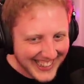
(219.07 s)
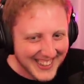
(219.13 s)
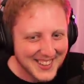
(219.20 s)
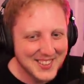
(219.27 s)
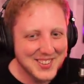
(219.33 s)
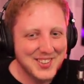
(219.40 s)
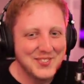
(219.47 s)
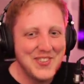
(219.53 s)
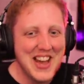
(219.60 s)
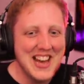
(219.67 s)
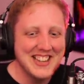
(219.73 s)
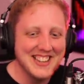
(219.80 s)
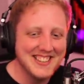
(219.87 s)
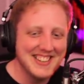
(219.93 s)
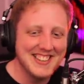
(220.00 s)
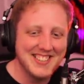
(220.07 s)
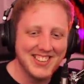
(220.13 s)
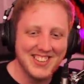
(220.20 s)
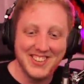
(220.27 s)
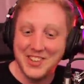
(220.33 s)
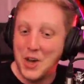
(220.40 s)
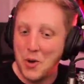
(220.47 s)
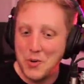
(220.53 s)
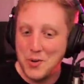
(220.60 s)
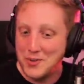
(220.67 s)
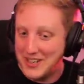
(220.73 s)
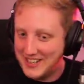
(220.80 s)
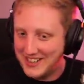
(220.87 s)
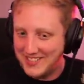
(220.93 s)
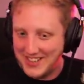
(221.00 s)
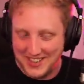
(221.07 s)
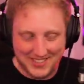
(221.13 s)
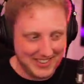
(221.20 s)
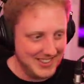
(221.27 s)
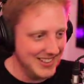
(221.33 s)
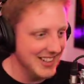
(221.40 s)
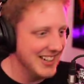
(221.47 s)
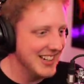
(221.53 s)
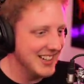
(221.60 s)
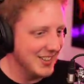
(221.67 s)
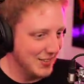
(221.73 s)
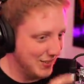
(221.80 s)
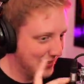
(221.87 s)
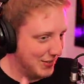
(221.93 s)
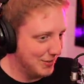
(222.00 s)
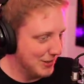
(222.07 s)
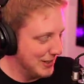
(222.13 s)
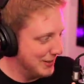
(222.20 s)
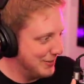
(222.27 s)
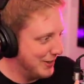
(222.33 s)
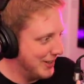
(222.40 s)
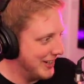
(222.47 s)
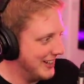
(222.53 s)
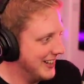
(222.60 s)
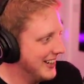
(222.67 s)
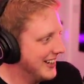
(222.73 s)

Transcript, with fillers: Spare the detail. No, you need the detail because this is really funny.